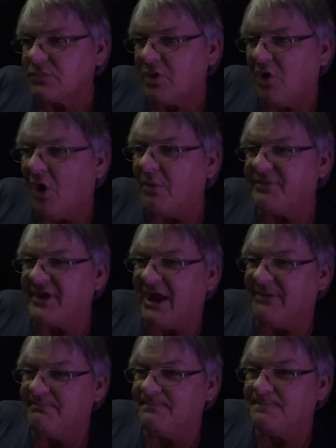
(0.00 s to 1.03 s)
home
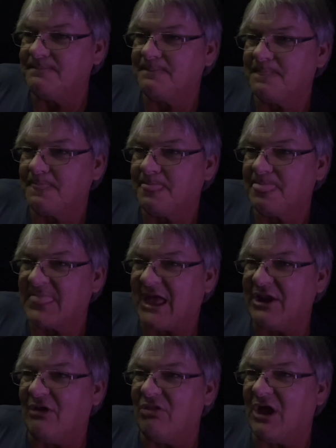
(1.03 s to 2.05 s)
time.
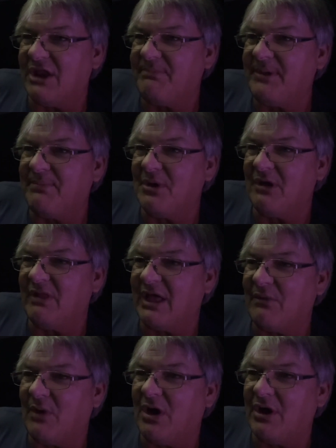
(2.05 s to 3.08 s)
I know a lot of people are
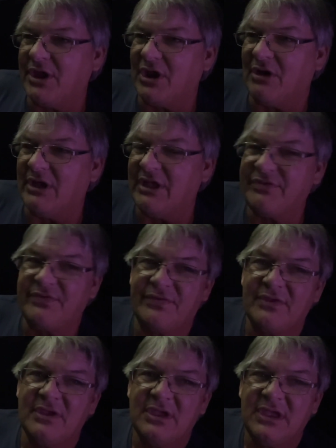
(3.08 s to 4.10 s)
like, "Well,
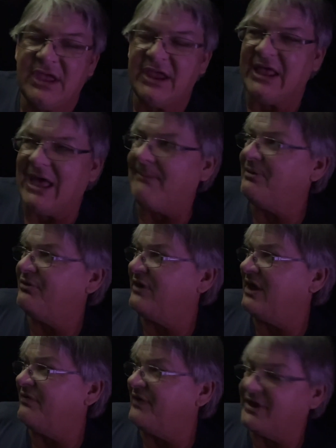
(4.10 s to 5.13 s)
it happens."
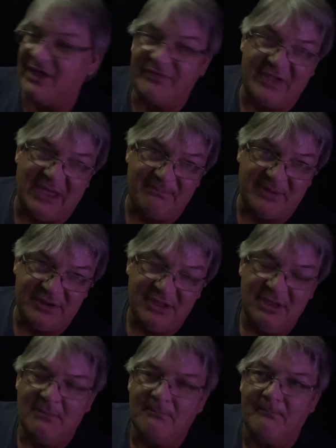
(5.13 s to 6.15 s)
Yes, it does happen,
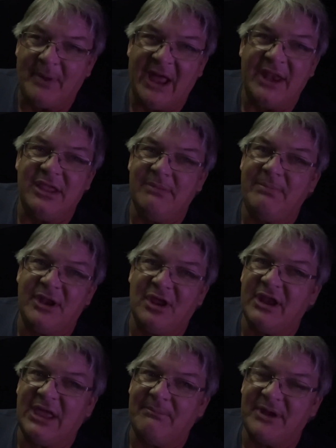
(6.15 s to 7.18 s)
but it better
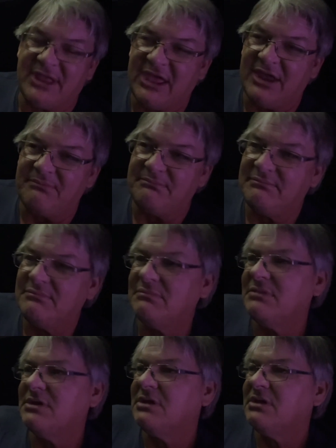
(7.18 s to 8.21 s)
not happen again.
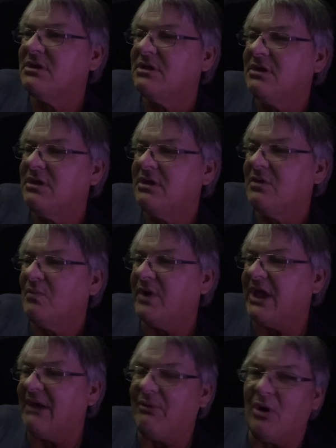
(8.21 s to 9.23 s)

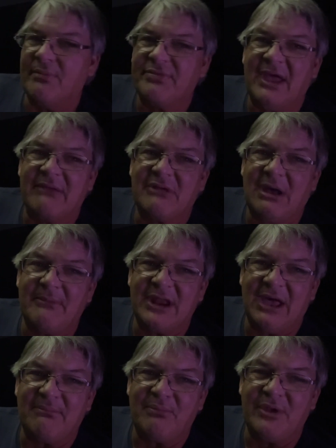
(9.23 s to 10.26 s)
We have home time coming
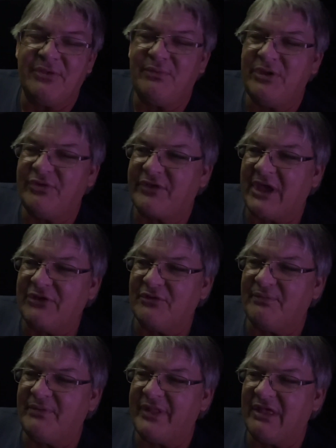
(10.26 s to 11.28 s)
up. We
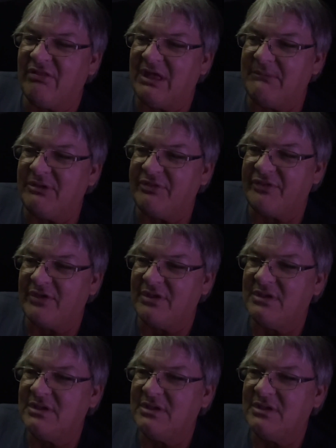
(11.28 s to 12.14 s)
rescheduled for the 11th,